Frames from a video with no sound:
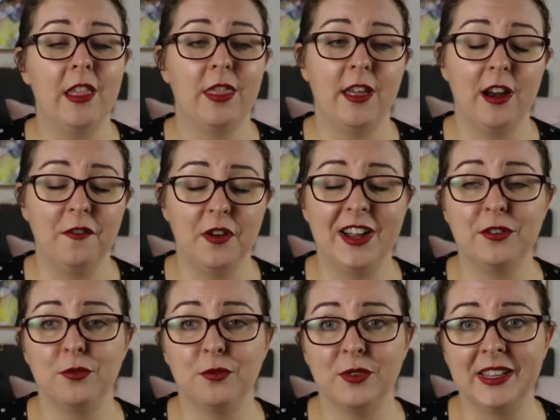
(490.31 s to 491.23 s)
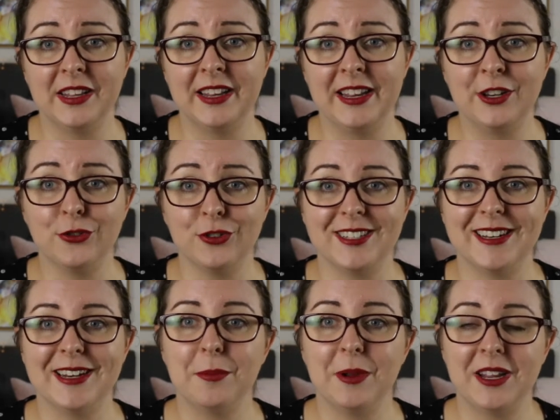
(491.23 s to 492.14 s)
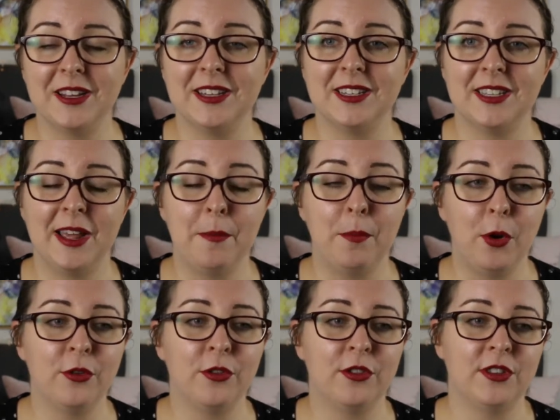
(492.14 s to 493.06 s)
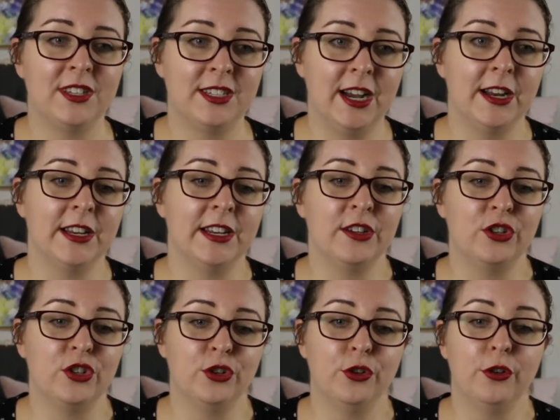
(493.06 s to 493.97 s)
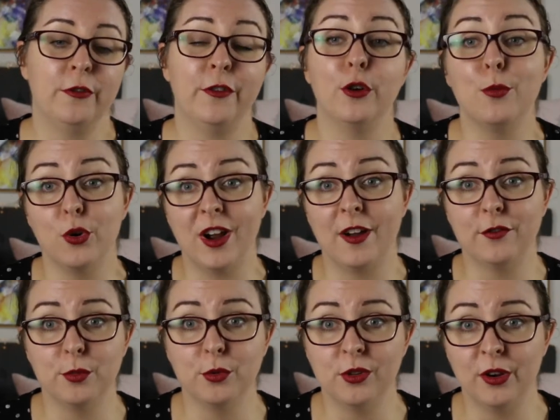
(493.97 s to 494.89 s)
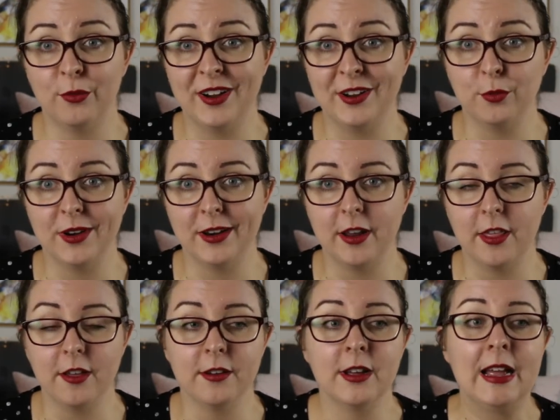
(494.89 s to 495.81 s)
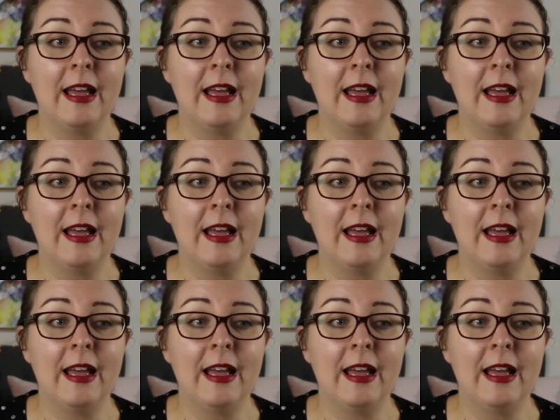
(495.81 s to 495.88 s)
that I find really interesting because they're both starting to feel more comfortable around one another